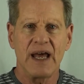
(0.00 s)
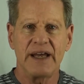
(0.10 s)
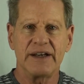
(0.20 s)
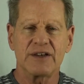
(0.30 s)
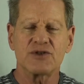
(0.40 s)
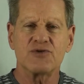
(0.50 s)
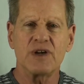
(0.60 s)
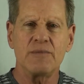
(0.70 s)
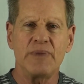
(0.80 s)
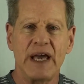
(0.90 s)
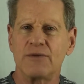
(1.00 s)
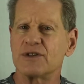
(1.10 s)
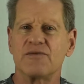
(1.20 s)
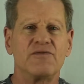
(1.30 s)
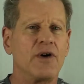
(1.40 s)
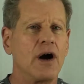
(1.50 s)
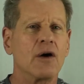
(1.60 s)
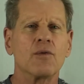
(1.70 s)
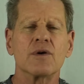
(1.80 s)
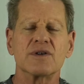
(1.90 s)
and in extreme pain. It was a
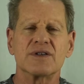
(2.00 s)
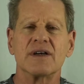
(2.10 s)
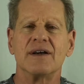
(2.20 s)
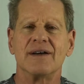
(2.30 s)
far worse